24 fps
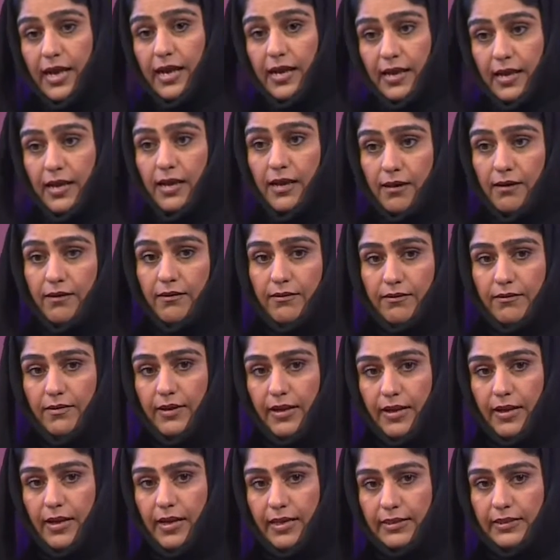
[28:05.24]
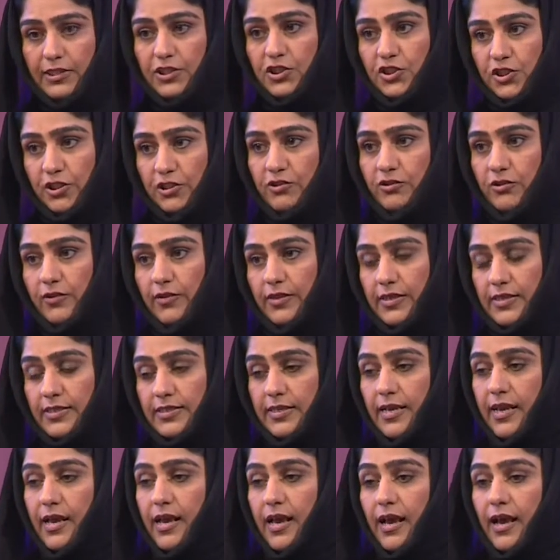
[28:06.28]
good addition to
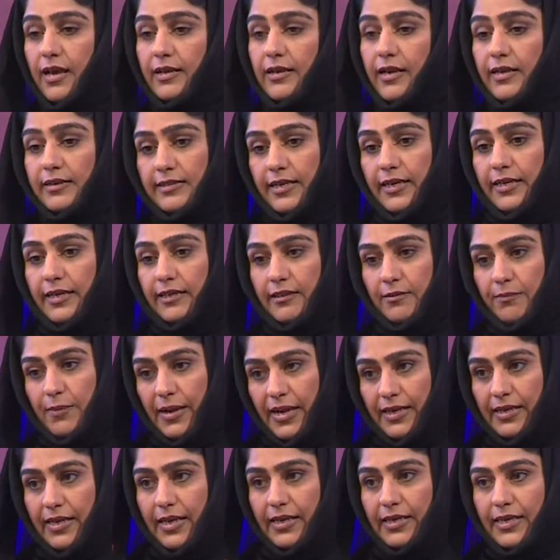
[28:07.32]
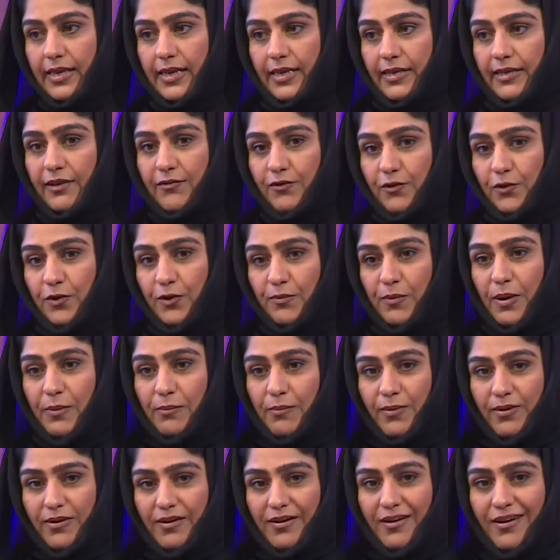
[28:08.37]
this. And I take it back again. If you
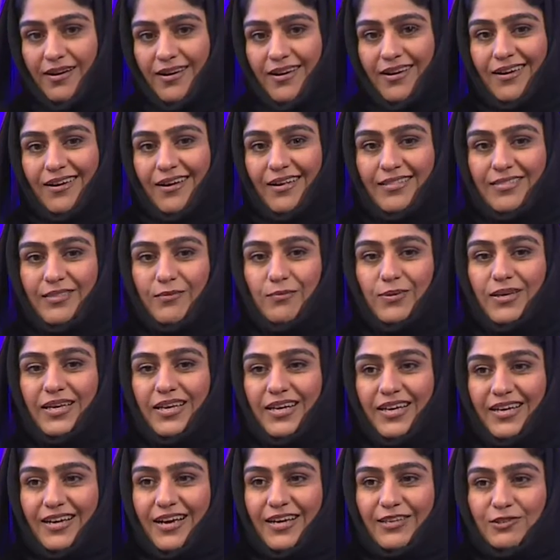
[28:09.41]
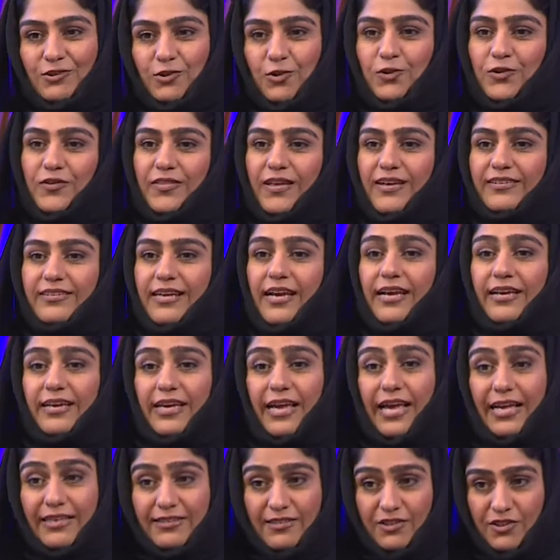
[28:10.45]
remember, at the beginning, I told you that
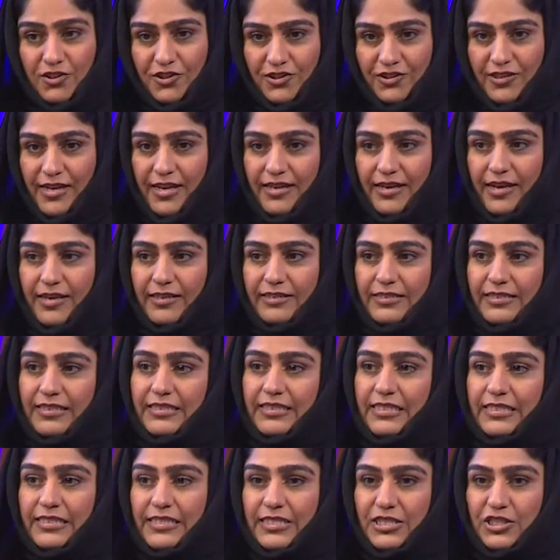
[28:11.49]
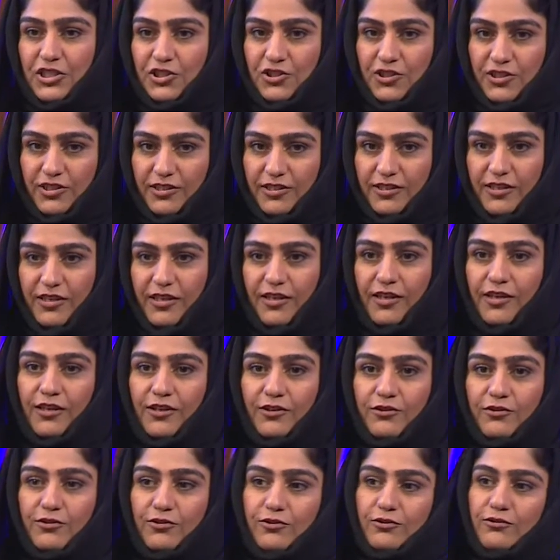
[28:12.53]
I entered and I did the decision
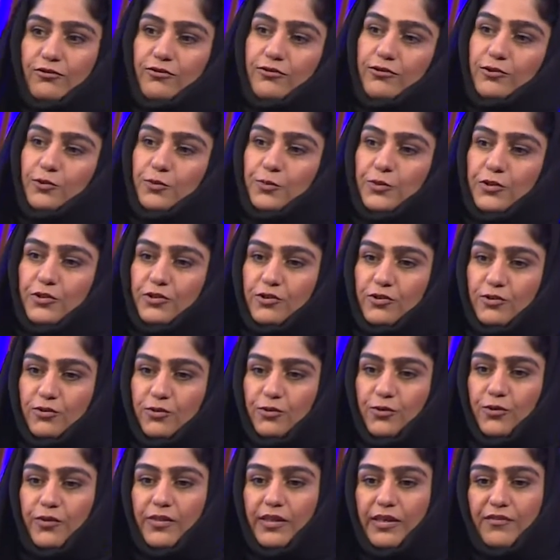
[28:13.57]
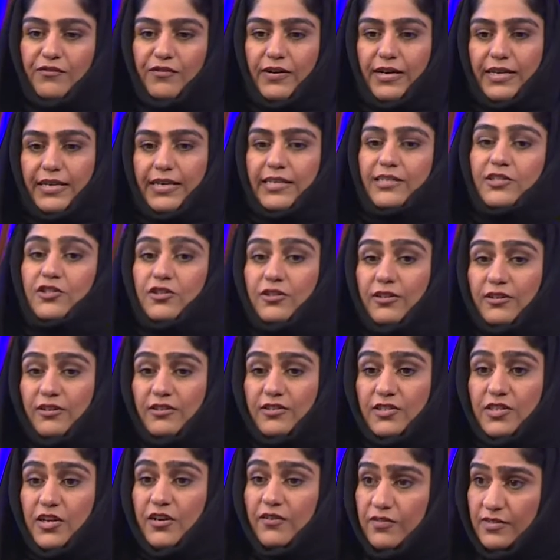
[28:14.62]
to pursue the
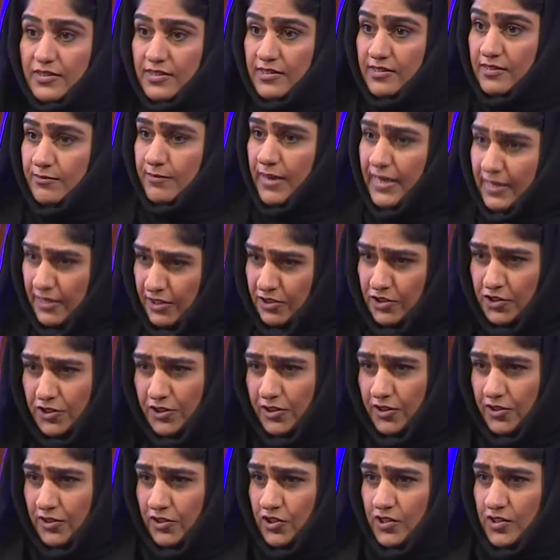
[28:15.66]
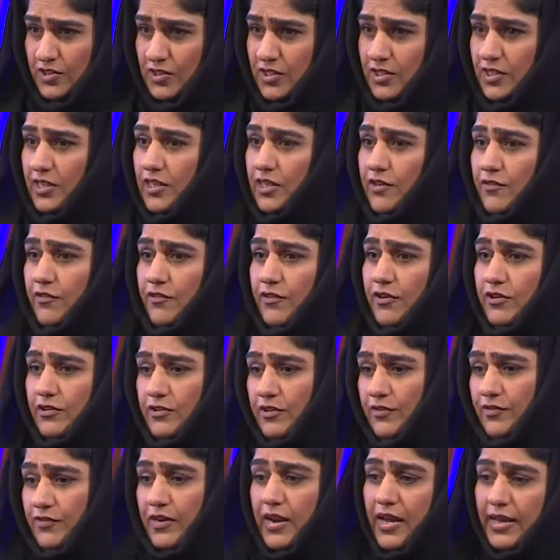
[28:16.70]
financial services manager. Just sitting in
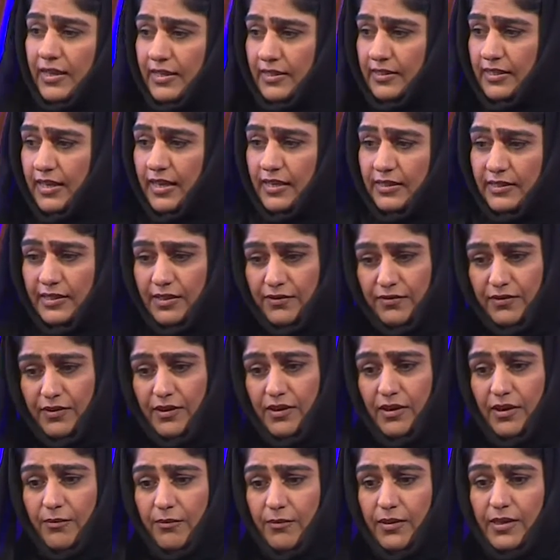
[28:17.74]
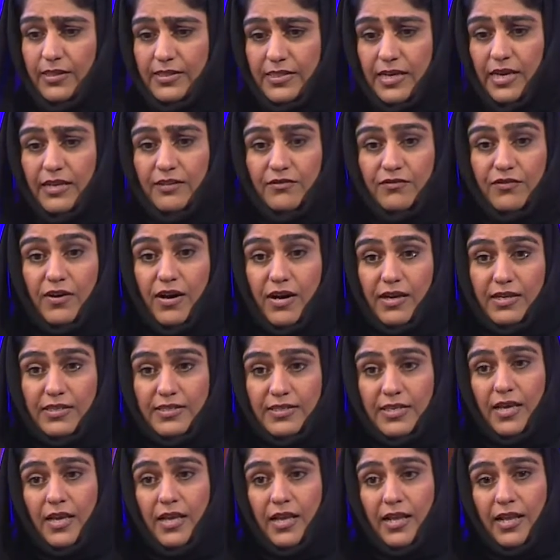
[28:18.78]
front of client and giving him his
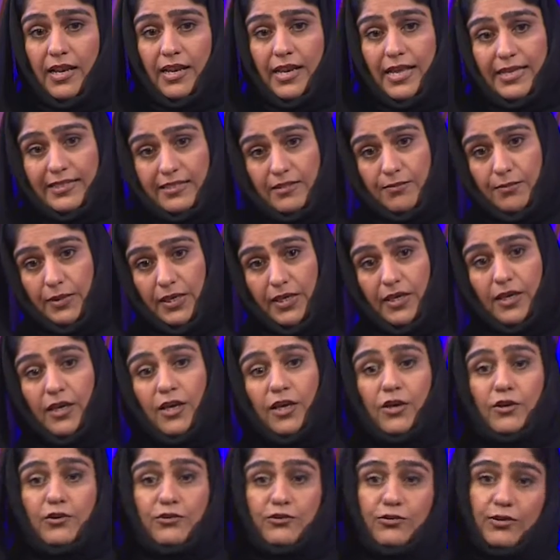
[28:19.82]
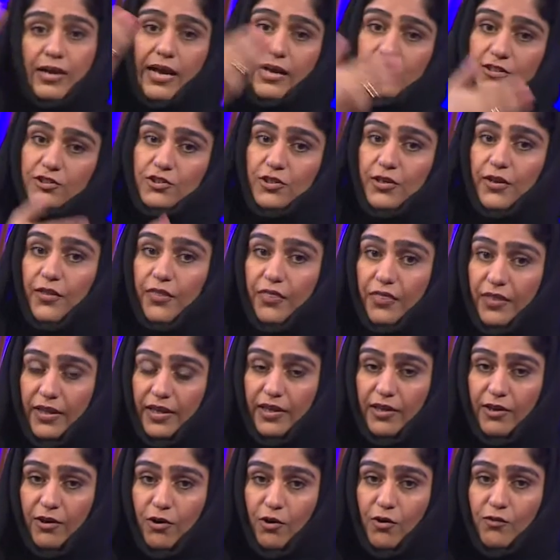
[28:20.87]
advice led me to actually
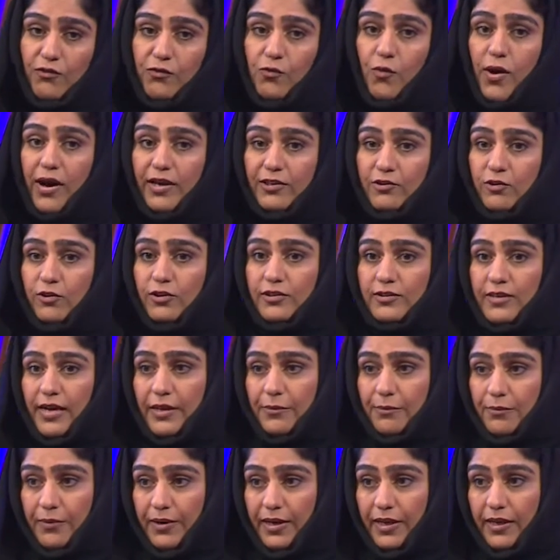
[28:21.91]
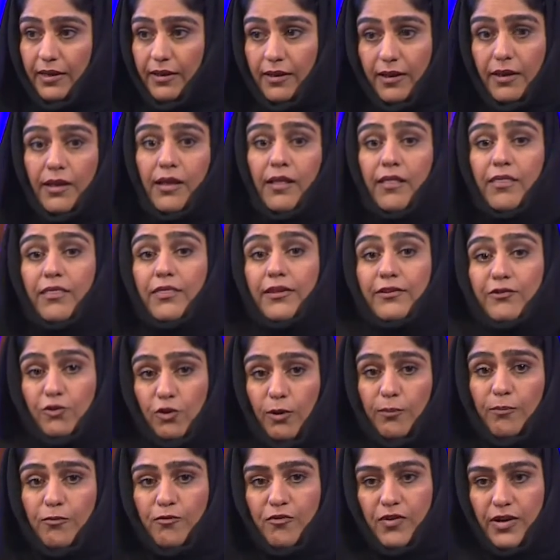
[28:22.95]
think of why don't I bring the
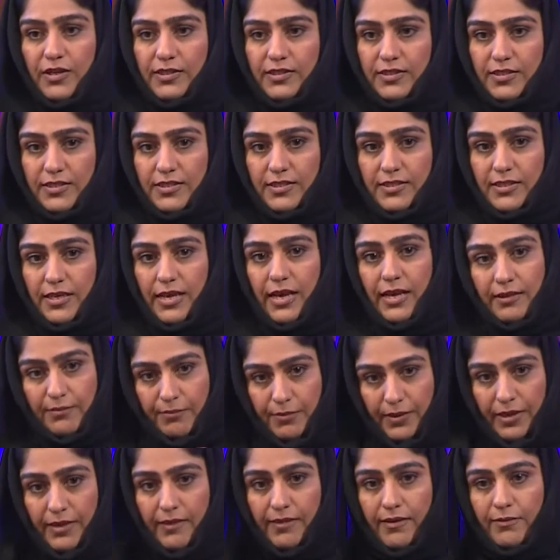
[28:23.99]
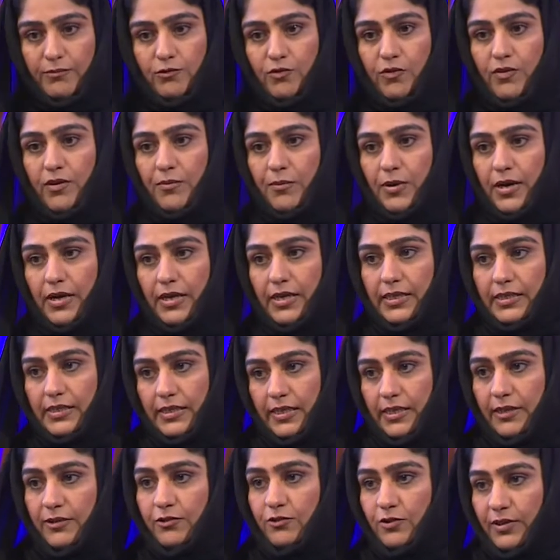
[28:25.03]
top funds and bring them to the
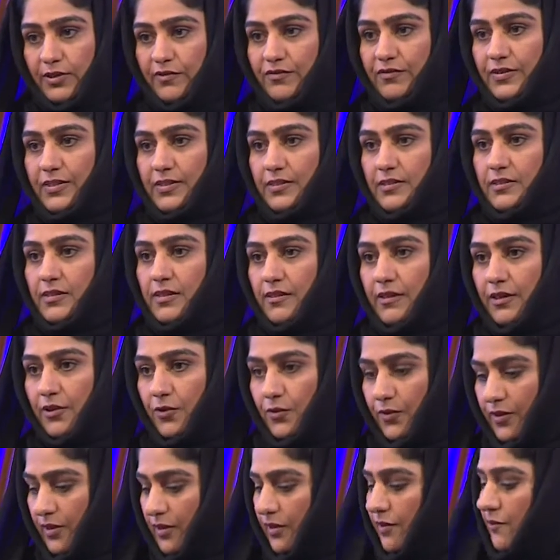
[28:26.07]
market here to invest in the